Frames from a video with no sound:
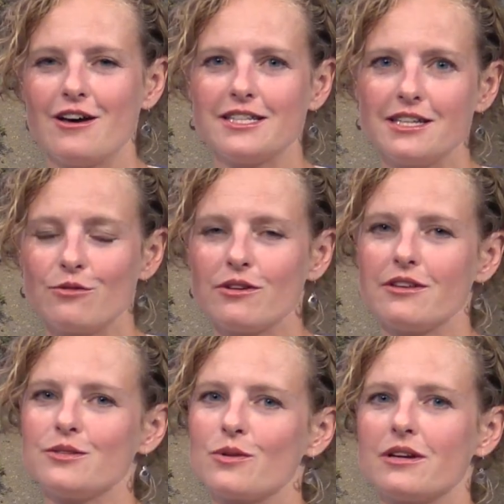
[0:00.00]
Stick with
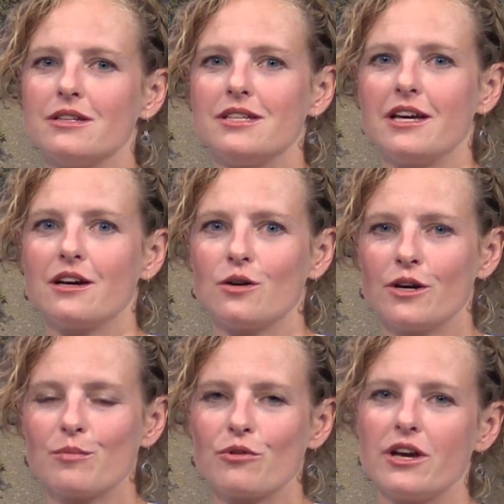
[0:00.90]
us. We're going to take a
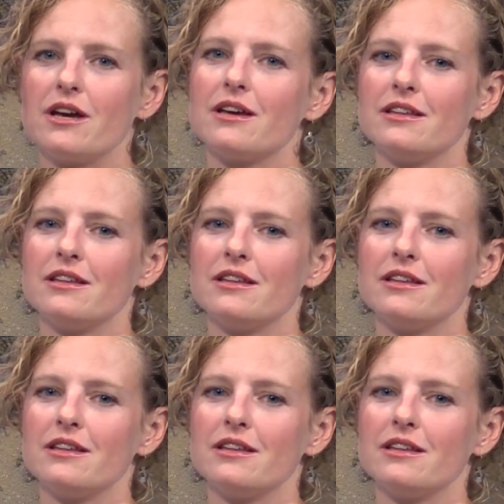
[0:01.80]
quick break.